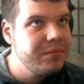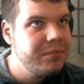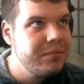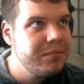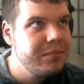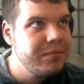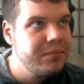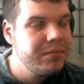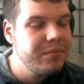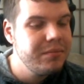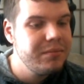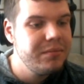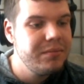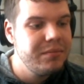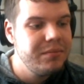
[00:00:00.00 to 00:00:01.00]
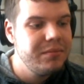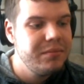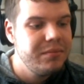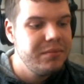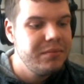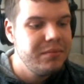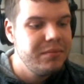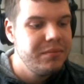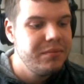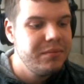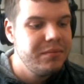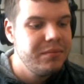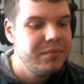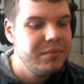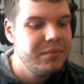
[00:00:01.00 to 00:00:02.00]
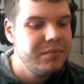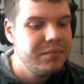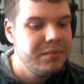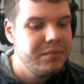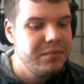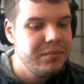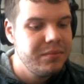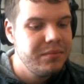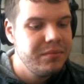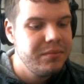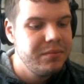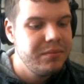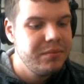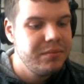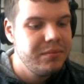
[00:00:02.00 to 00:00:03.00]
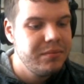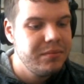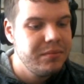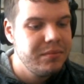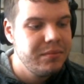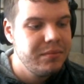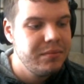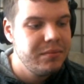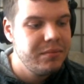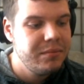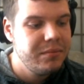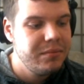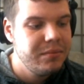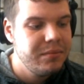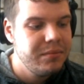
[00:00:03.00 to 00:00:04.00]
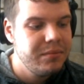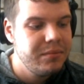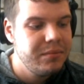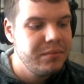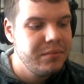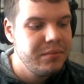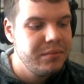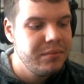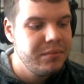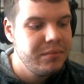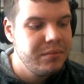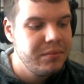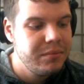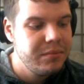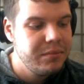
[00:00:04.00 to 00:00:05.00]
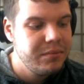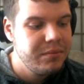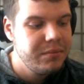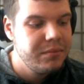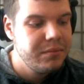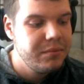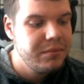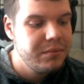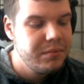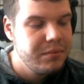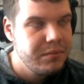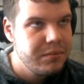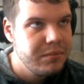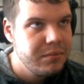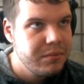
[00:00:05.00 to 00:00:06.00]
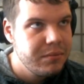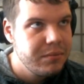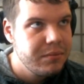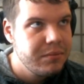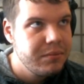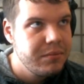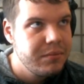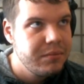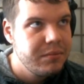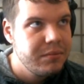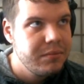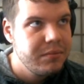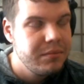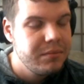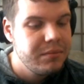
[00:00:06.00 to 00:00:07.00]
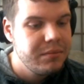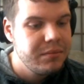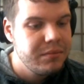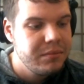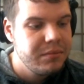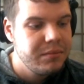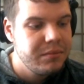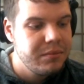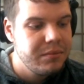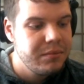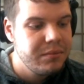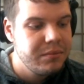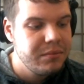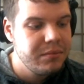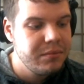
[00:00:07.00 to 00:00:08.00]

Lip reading: No words are spoken by the person on screen.